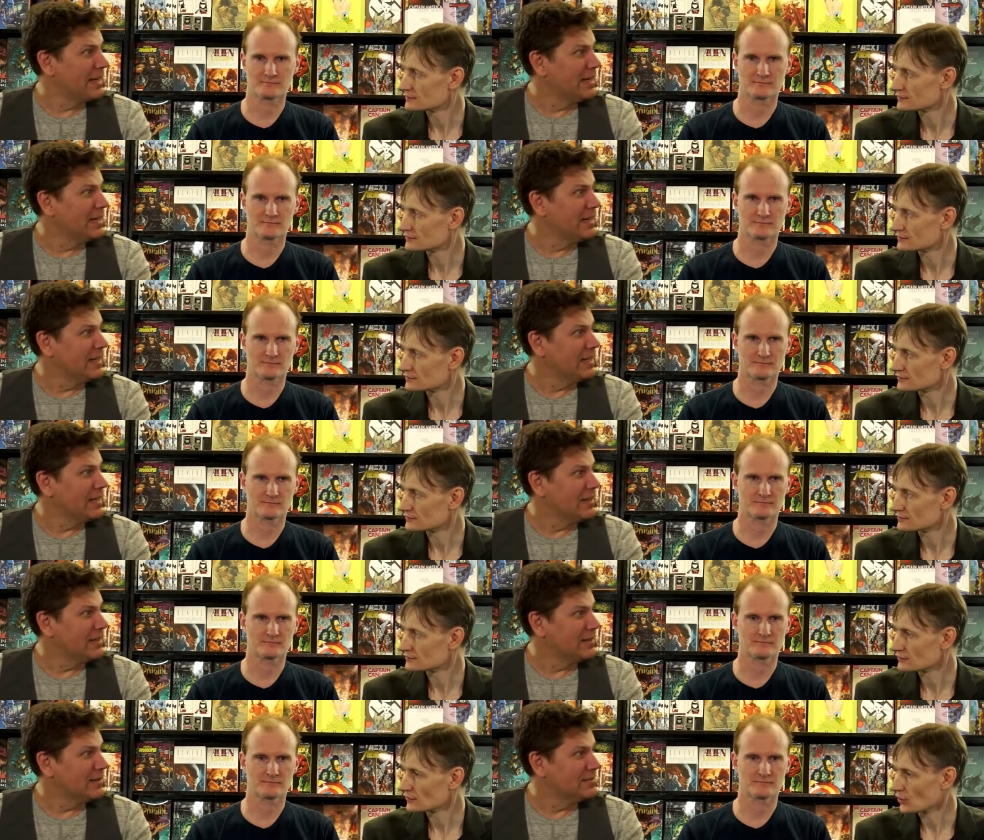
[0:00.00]
Speaker 1: in a
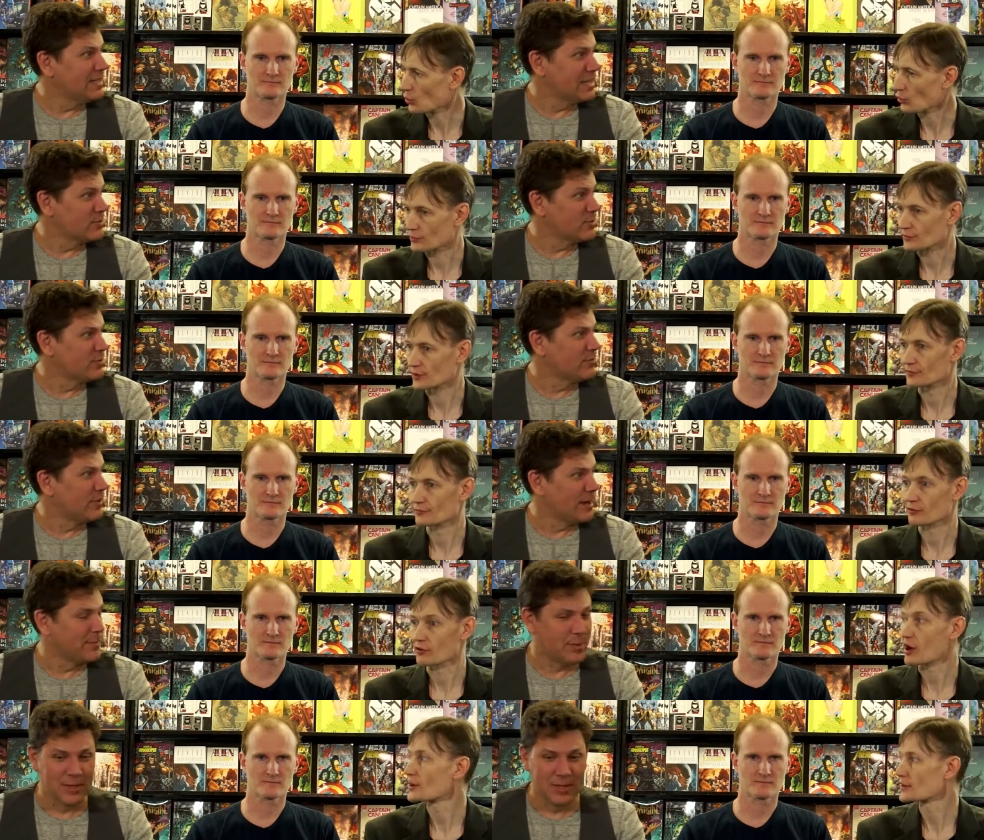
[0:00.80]
uh, oh, desert a
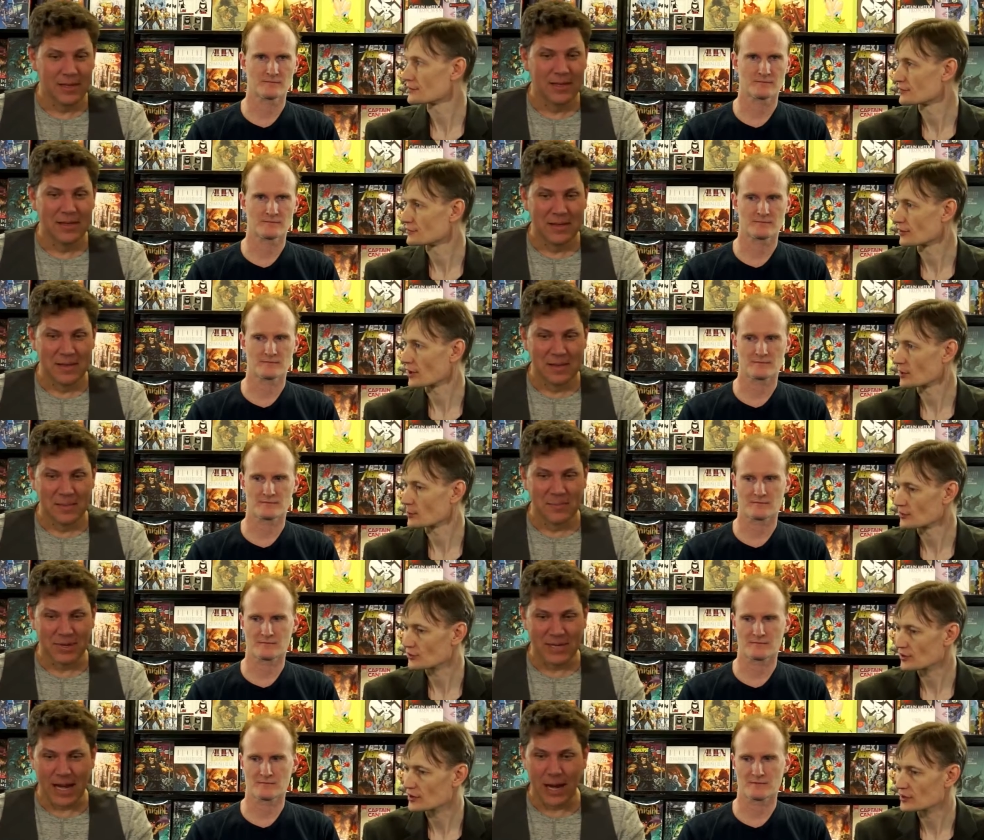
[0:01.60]
environment. variety of
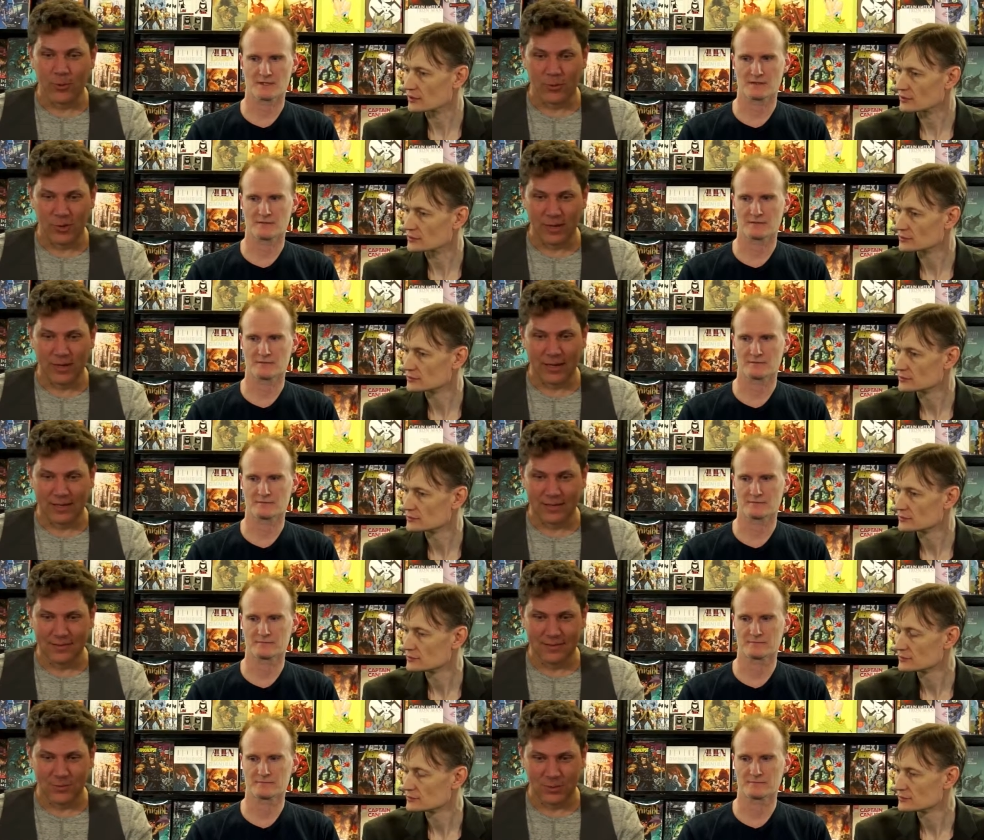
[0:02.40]
environments. But yeah. now we're in
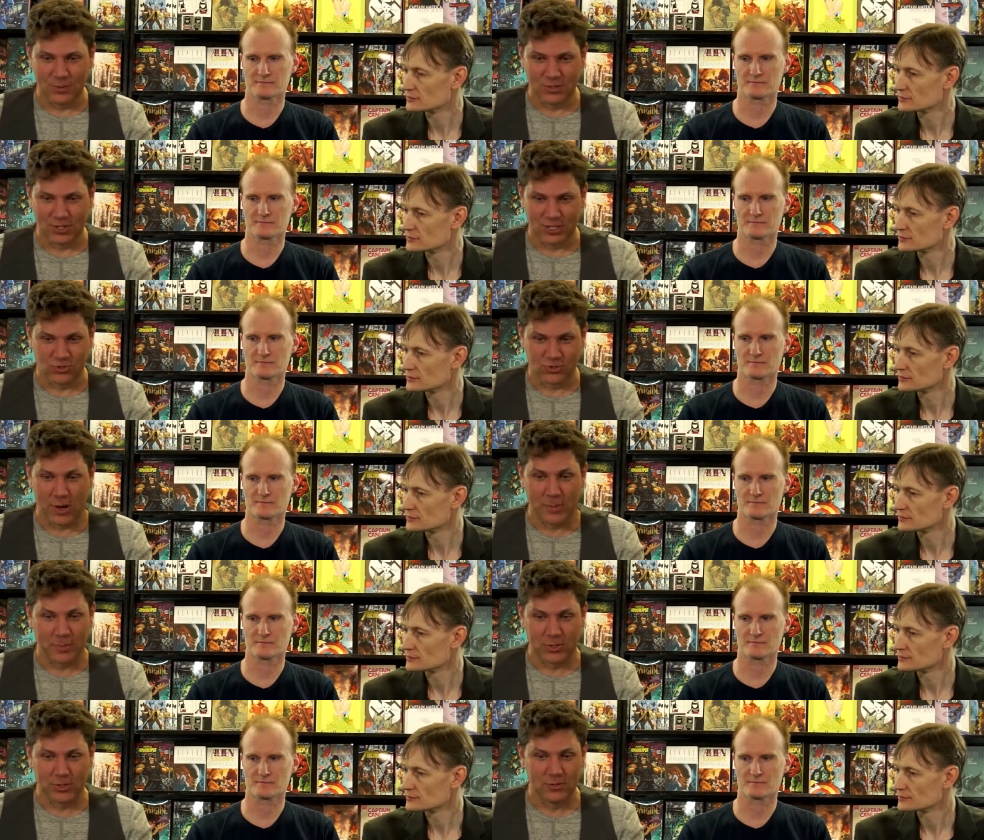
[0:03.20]
like what looks like a
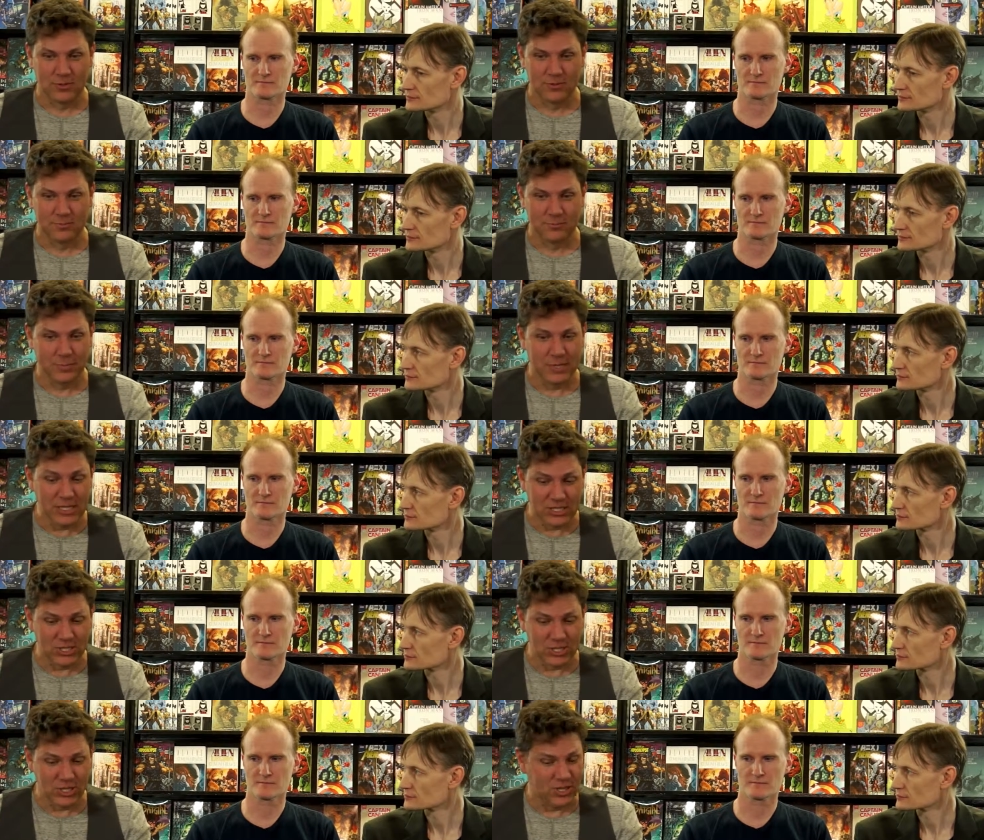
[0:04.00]
tropical
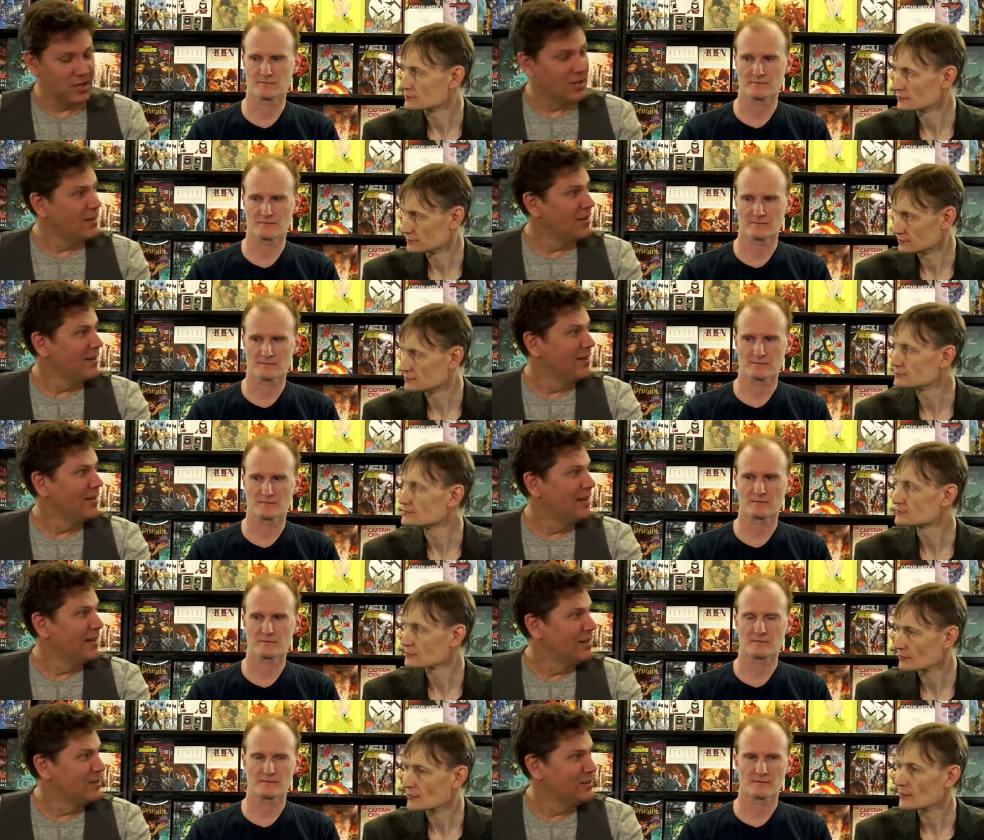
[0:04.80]
beach. Mm-hmm.
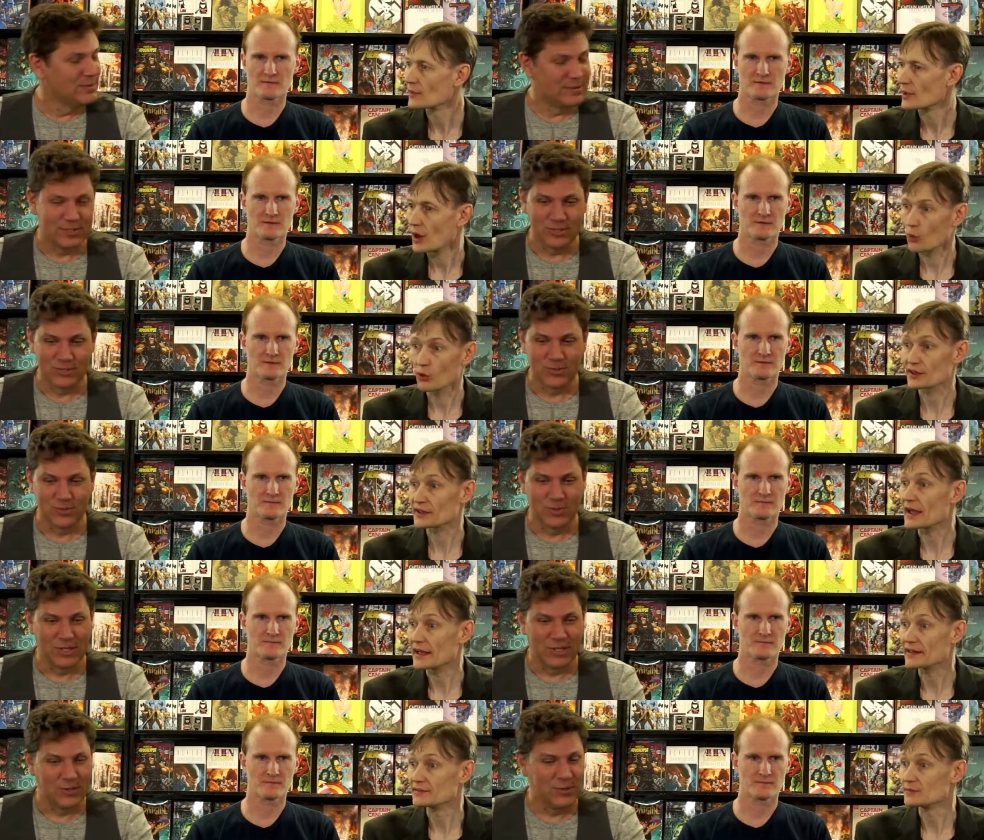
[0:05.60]
Speaker 2: Well,
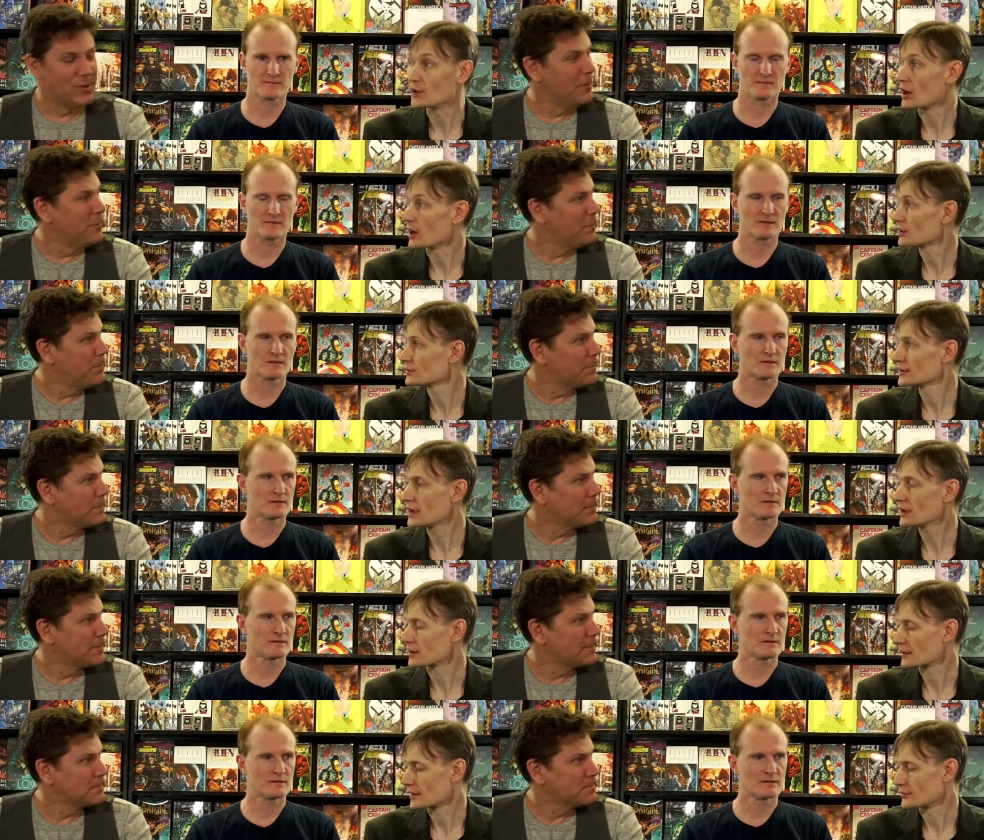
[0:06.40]
really and, cool.
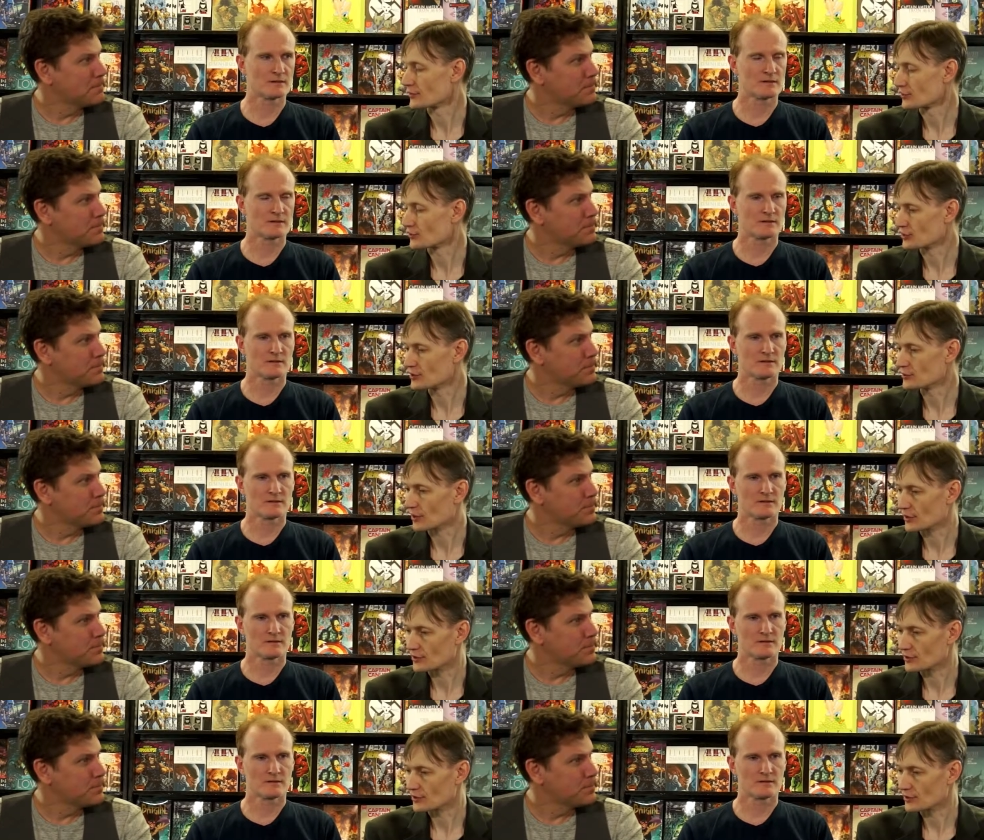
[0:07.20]
yeah, like, and the scene